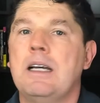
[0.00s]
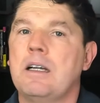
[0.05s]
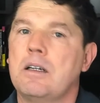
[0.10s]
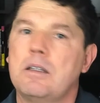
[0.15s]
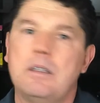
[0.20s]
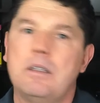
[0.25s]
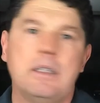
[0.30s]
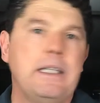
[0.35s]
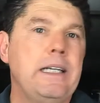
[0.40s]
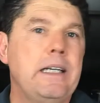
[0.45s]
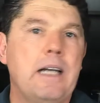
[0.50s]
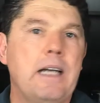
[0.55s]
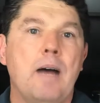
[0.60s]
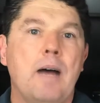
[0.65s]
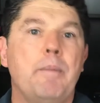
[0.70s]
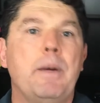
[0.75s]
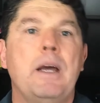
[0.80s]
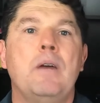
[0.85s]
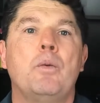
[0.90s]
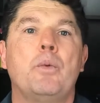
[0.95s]
cleaned
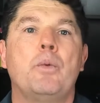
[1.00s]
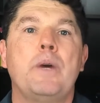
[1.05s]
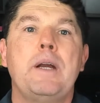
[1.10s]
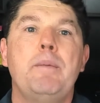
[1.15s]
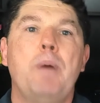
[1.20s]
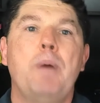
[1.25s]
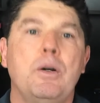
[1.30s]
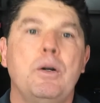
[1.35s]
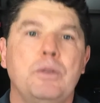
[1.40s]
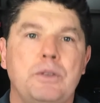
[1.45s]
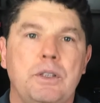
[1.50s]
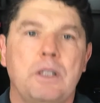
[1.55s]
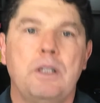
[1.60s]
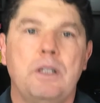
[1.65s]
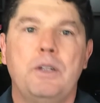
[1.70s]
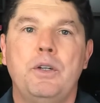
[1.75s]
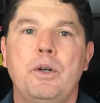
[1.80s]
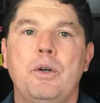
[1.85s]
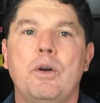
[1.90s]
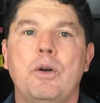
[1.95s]
up, and reposted
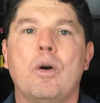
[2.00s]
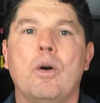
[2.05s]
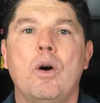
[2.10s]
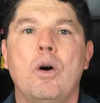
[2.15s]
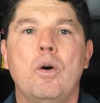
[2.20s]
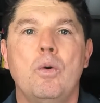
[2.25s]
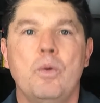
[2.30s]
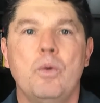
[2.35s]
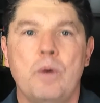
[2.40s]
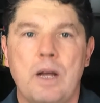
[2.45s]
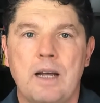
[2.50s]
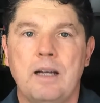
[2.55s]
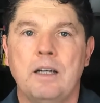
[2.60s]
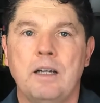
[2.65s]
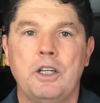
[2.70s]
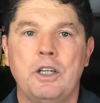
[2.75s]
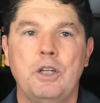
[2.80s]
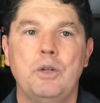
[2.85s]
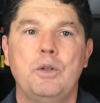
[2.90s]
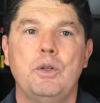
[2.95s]
to your own
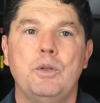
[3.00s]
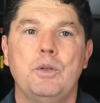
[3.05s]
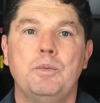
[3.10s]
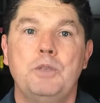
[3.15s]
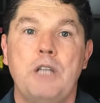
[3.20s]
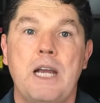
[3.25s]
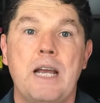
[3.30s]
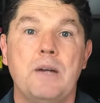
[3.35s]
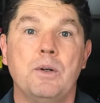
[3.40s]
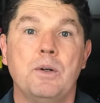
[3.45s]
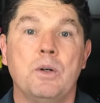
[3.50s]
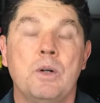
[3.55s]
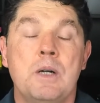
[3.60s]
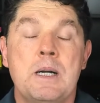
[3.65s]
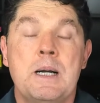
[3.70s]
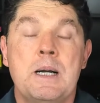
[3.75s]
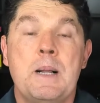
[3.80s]
YouTube channel.